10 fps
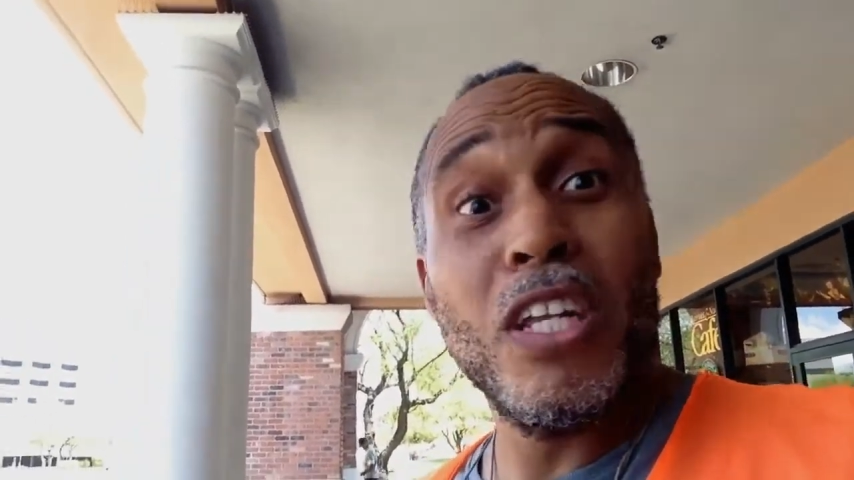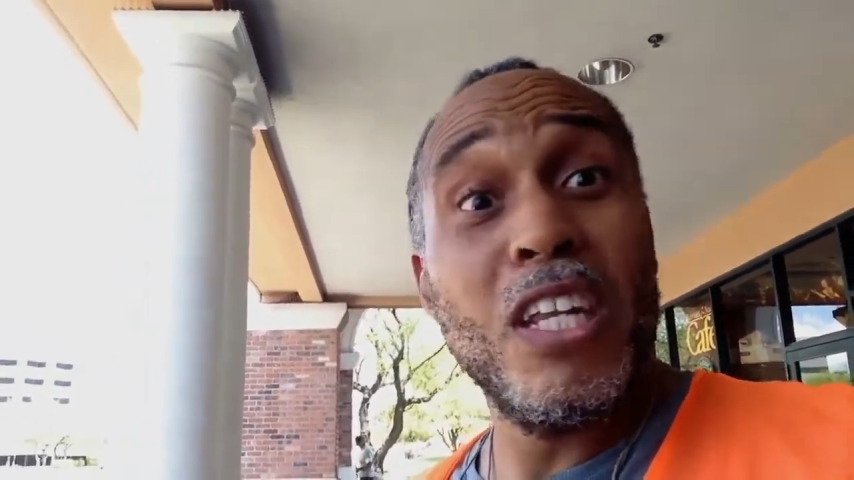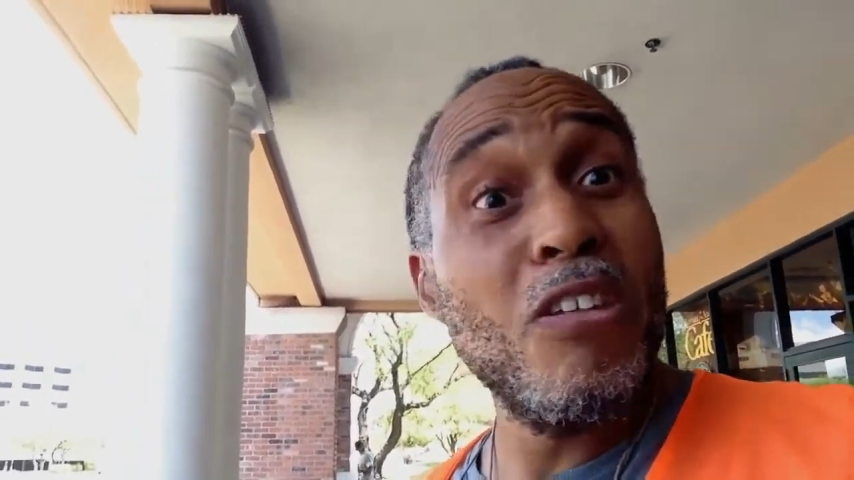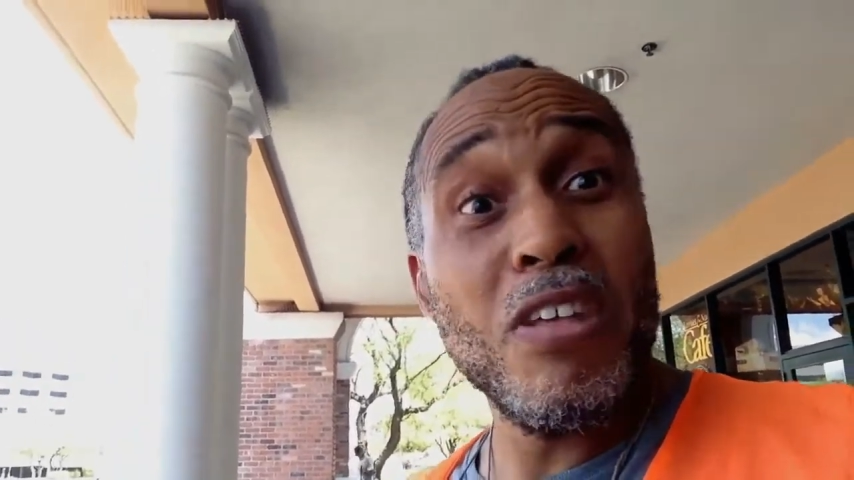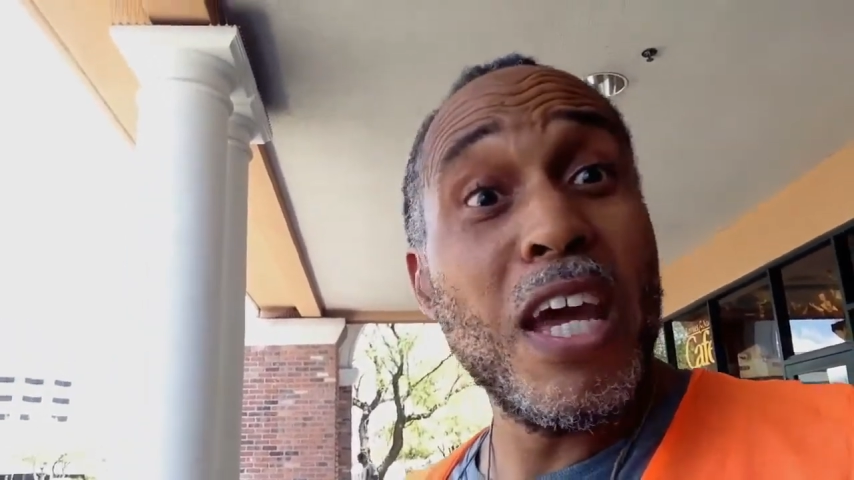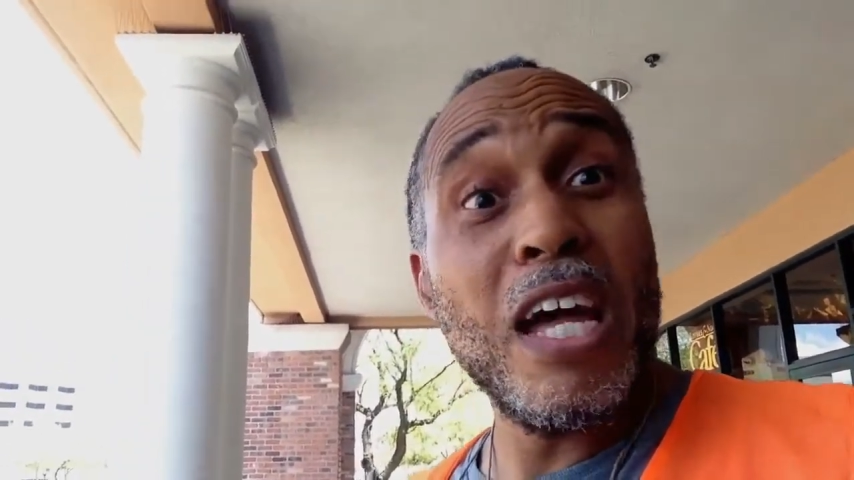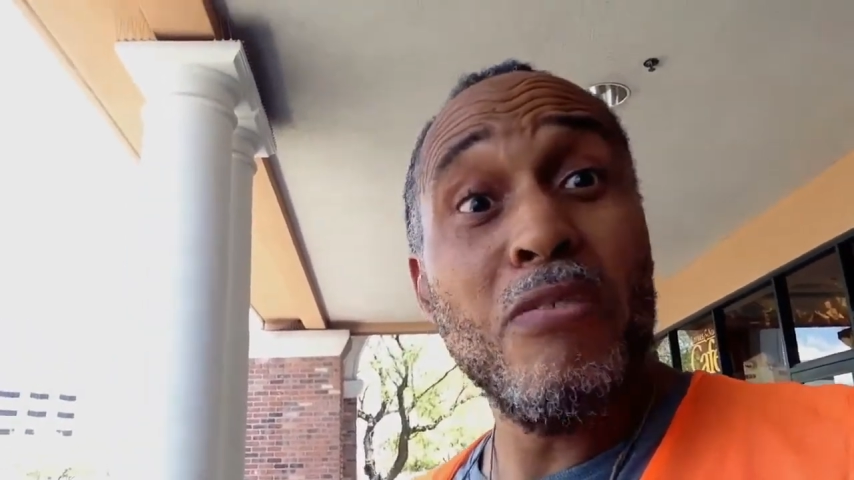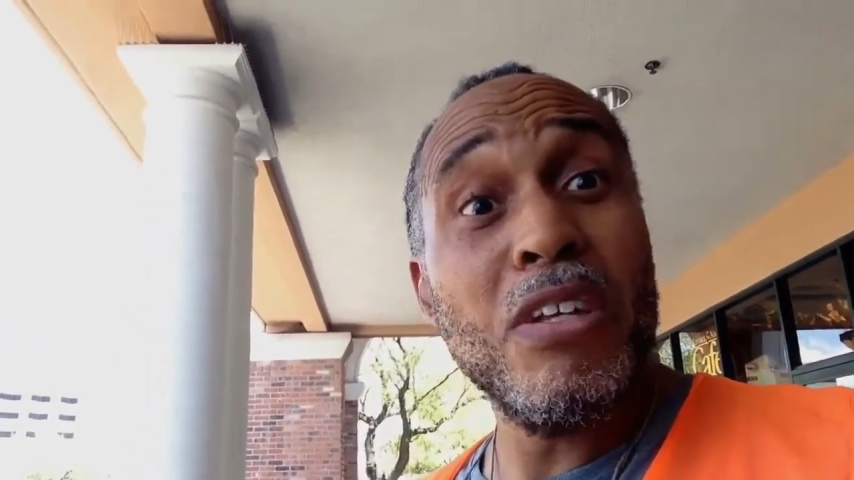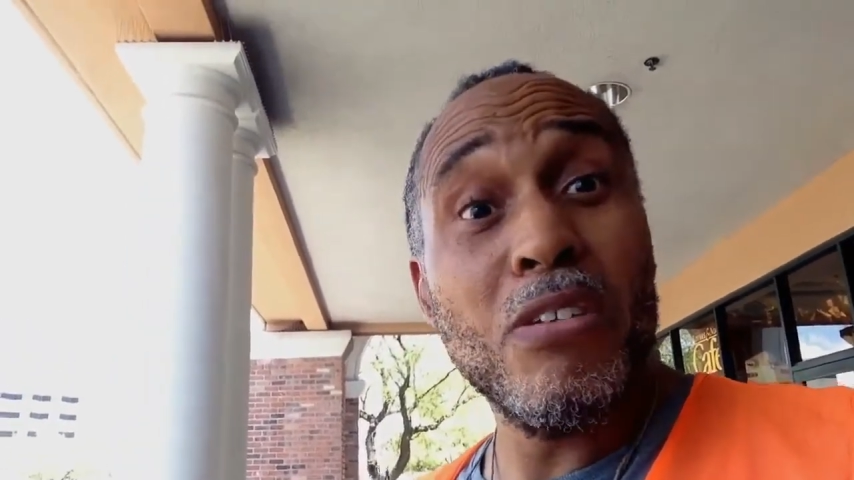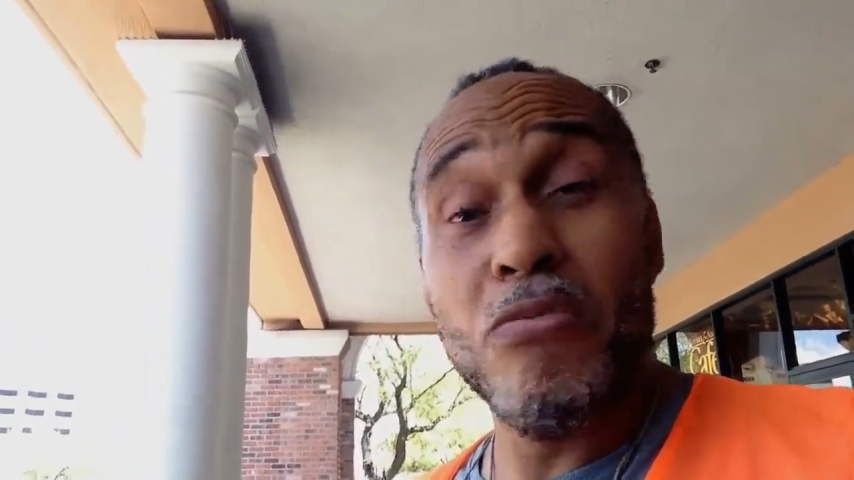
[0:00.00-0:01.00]
get anything out
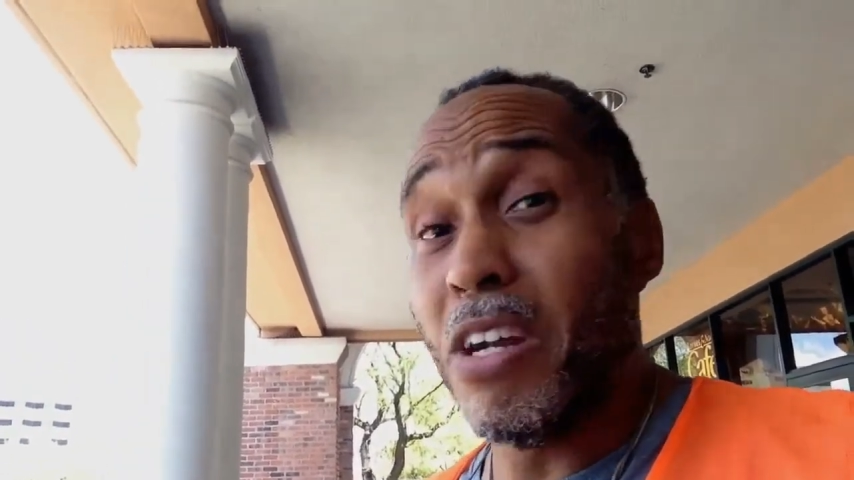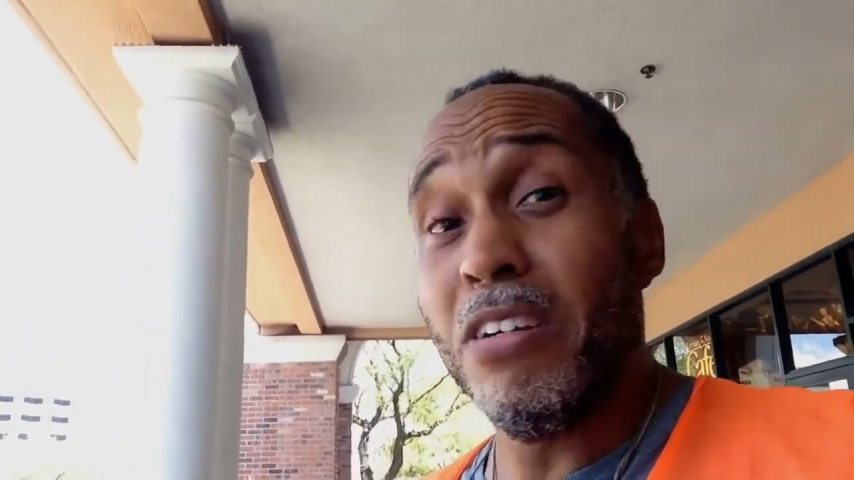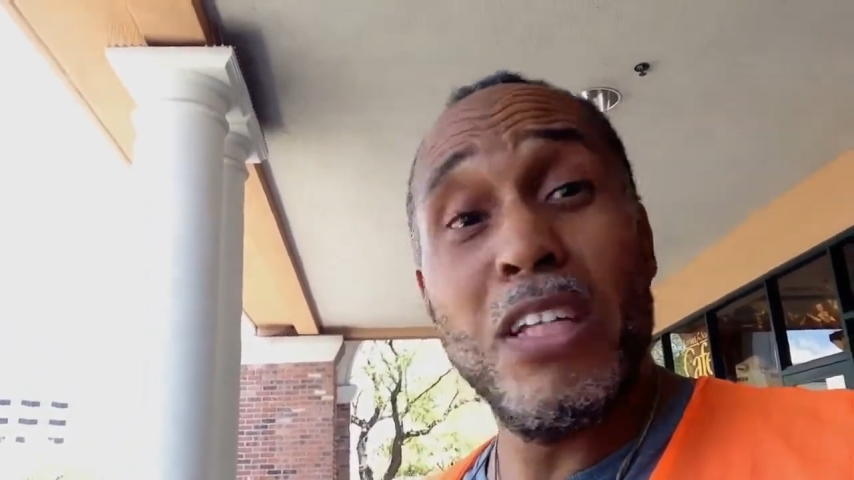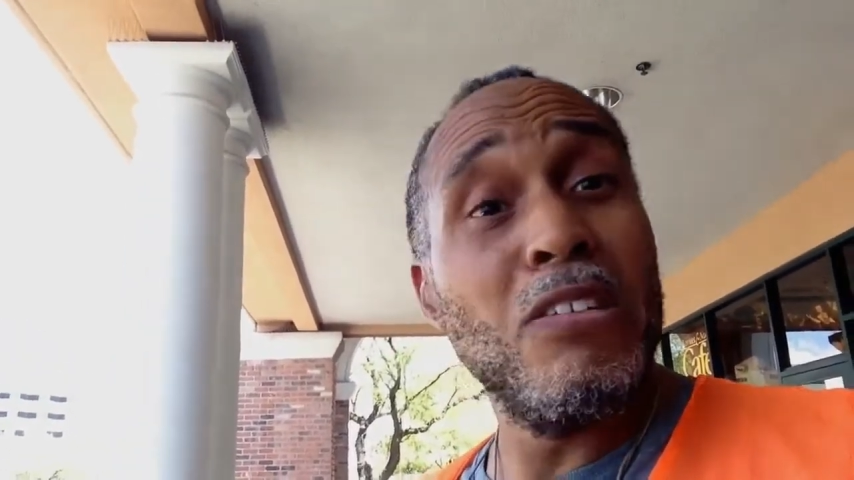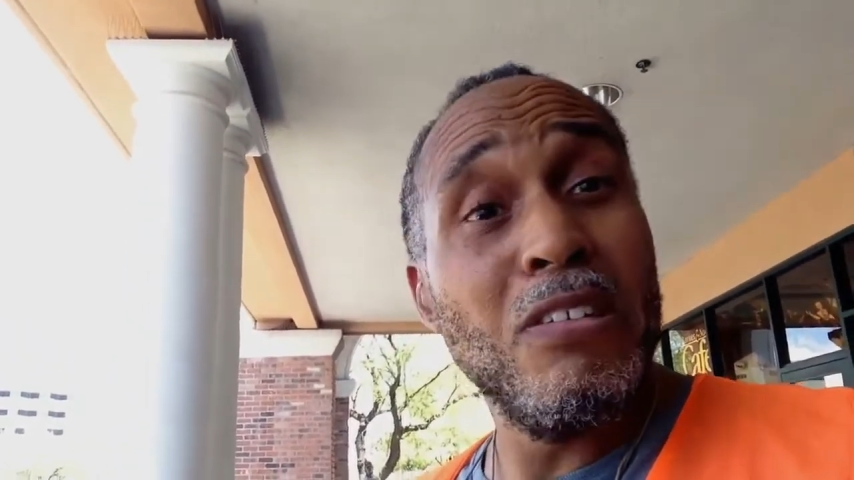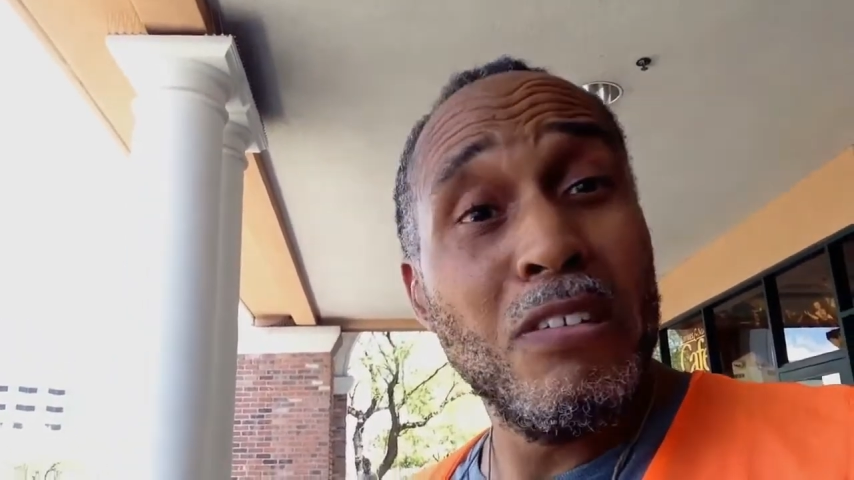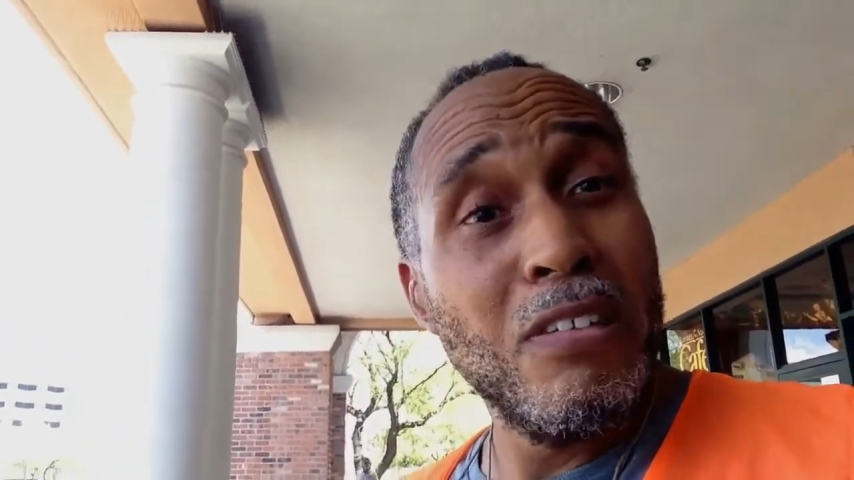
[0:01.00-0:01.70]
of it or very little,